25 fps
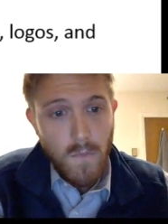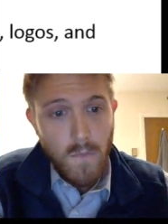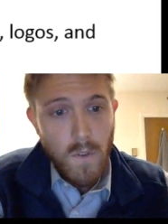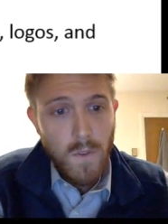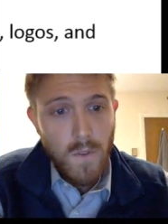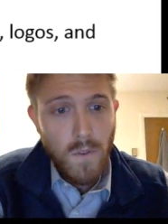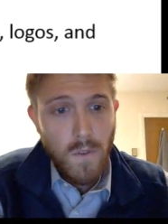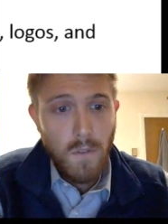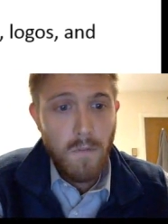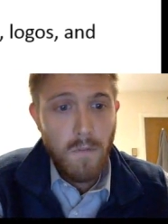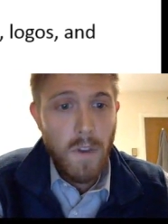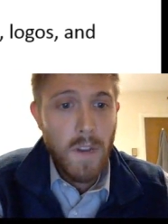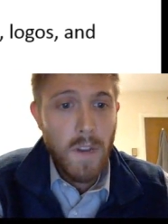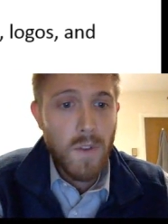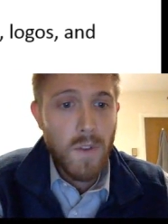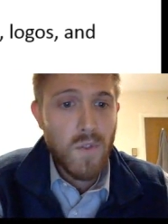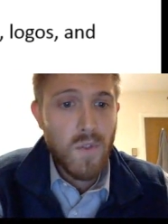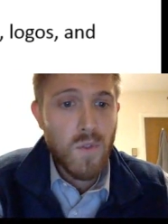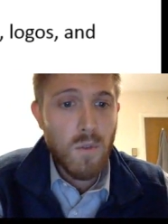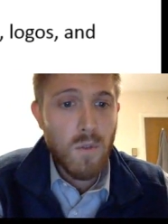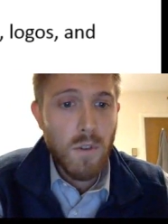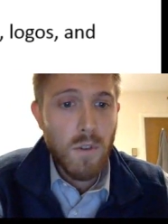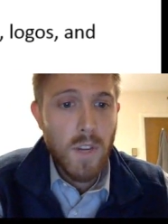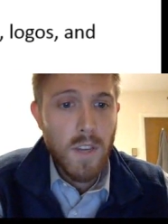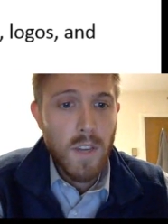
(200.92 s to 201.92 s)
So find a
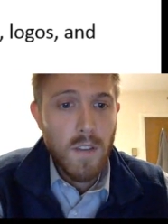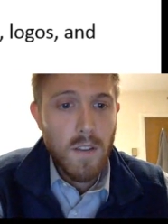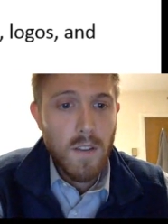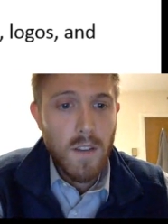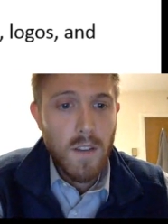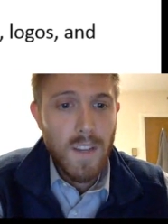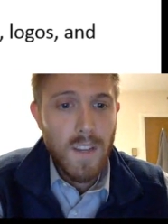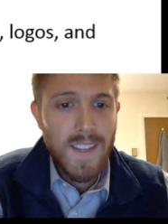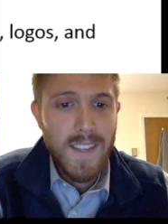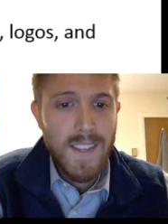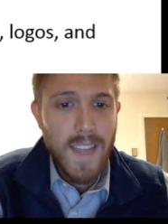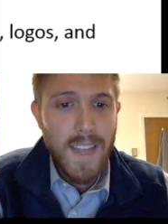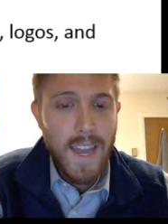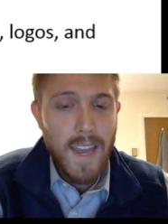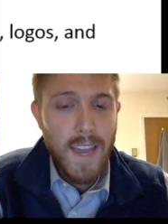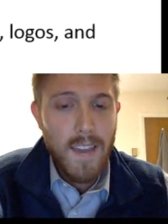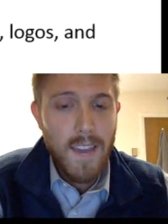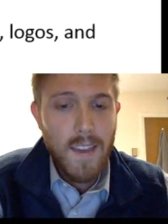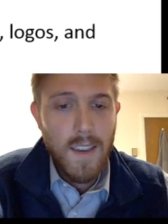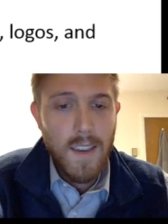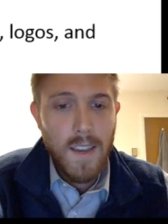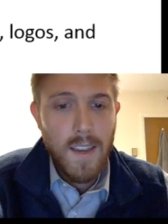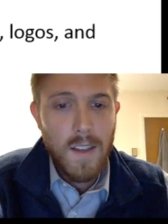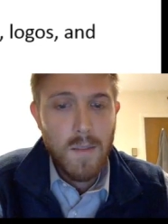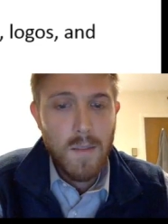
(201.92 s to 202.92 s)
story, a stat,
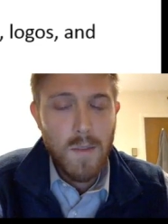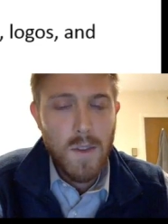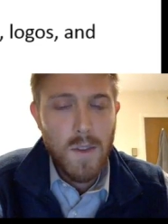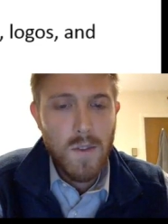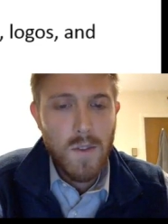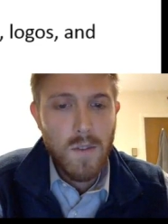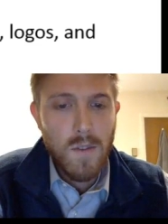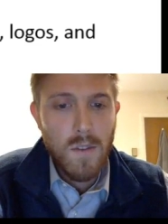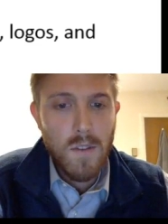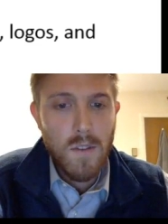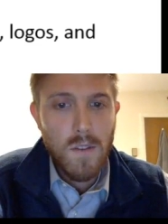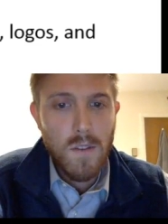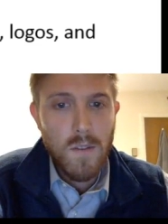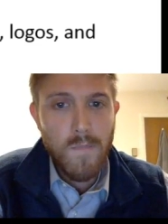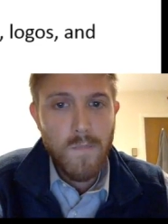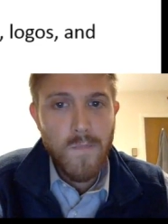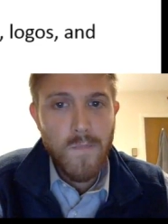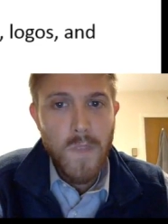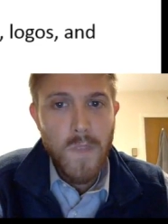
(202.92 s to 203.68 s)
and a specialist.